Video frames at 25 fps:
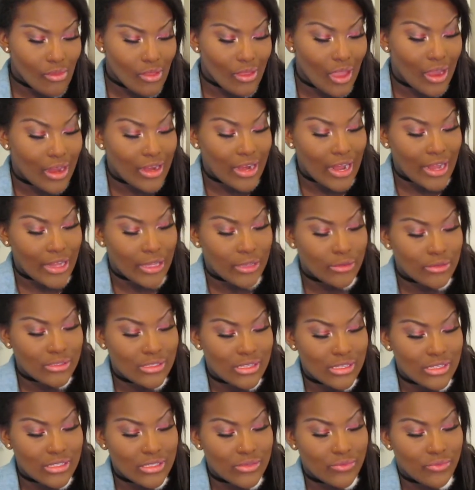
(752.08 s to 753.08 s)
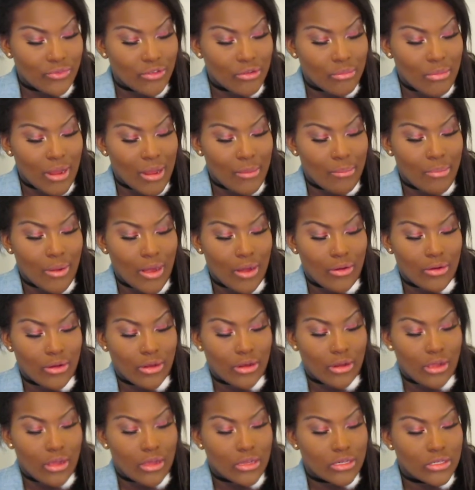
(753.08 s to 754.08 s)
And I use this for my powder
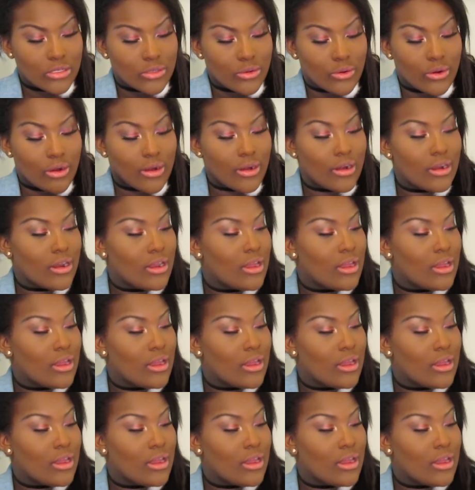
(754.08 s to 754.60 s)
contour.